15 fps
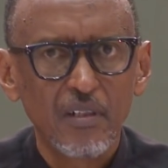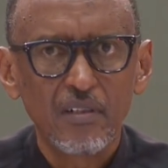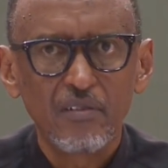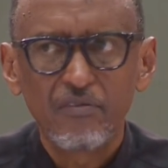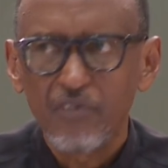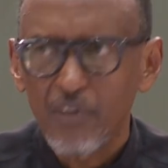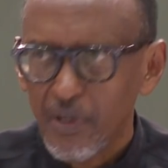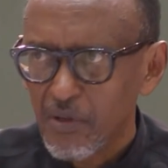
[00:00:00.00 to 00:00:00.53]

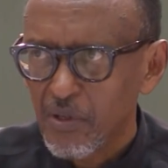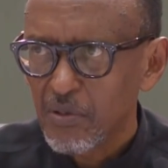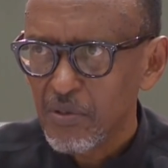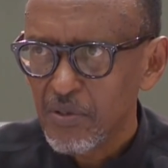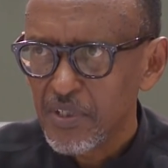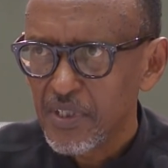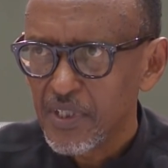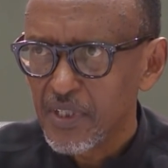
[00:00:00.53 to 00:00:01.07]
for our
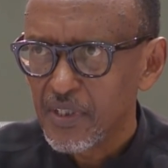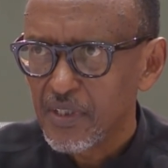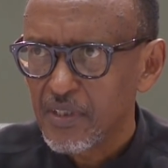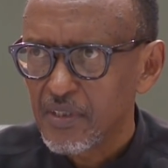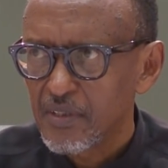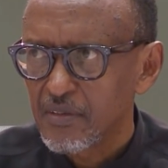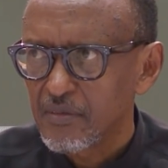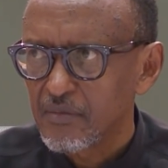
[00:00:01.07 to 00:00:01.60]
continent,
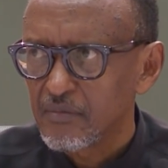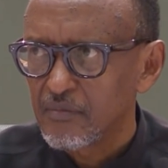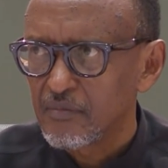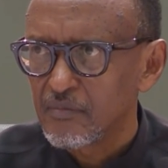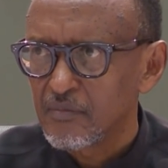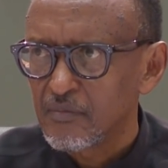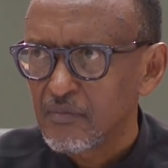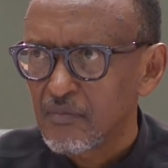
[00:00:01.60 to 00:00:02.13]

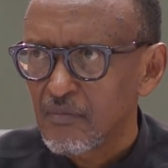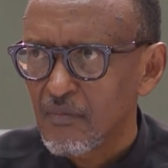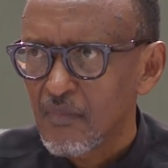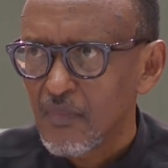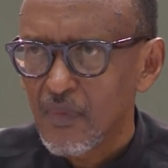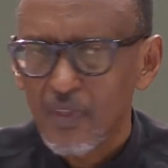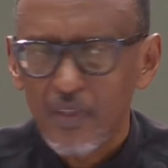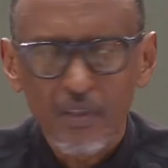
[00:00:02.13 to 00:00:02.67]

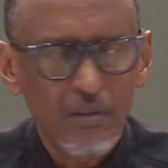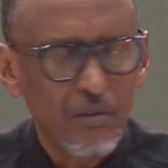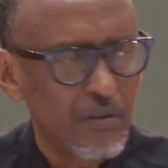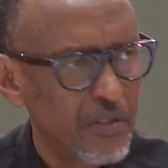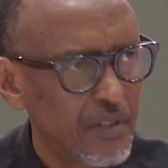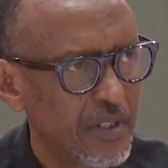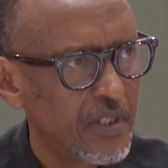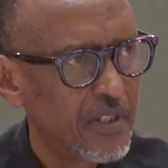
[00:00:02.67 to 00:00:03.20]
the
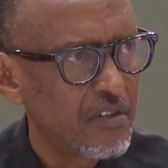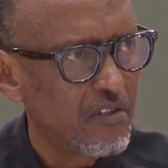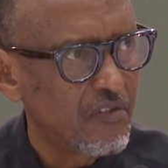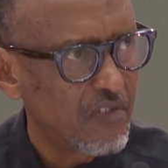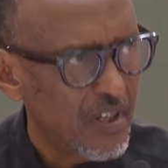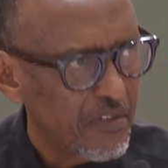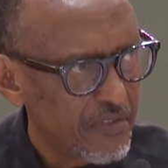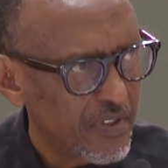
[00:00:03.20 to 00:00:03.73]
continent of
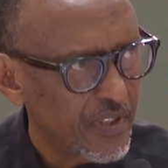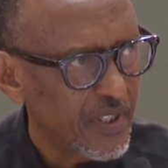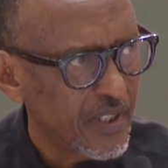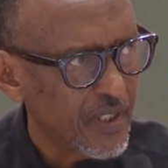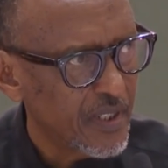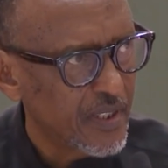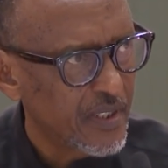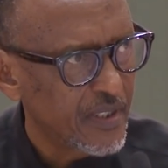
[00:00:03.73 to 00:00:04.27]

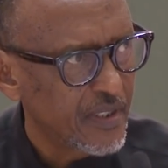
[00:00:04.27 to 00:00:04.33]
Africa.